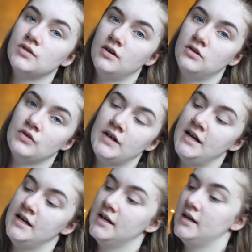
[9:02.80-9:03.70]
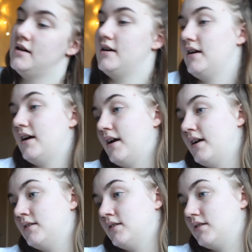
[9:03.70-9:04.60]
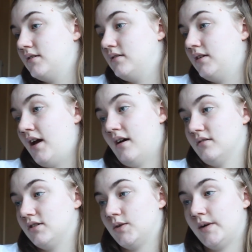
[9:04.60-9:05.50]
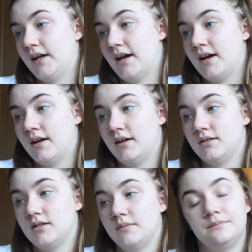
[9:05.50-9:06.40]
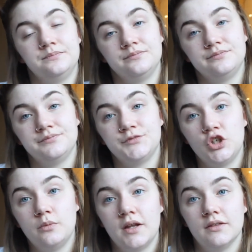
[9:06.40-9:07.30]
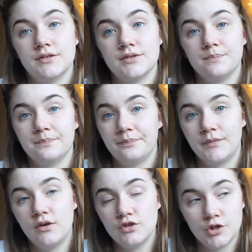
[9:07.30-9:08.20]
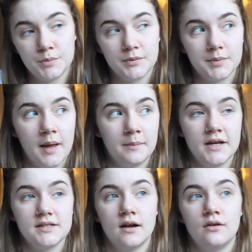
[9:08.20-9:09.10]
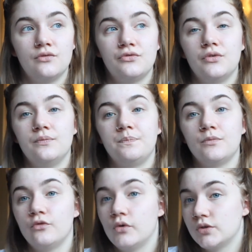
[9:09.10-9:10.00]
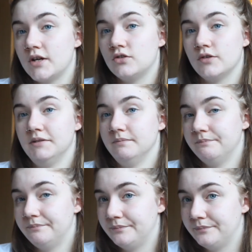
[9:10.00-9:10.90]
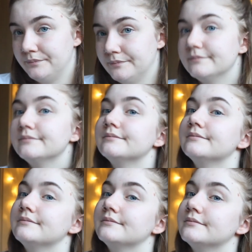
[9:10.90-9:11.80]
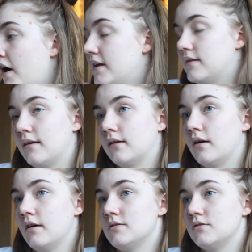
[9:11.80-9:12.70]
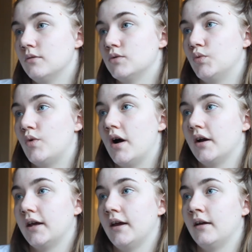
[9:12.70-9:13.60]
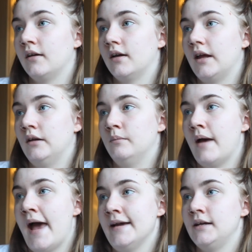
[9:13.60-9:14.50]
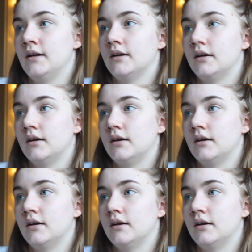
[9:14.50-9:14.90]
surgery. And yeah, so I had 2 months to prepare myself for surgery. I think I stopped working in May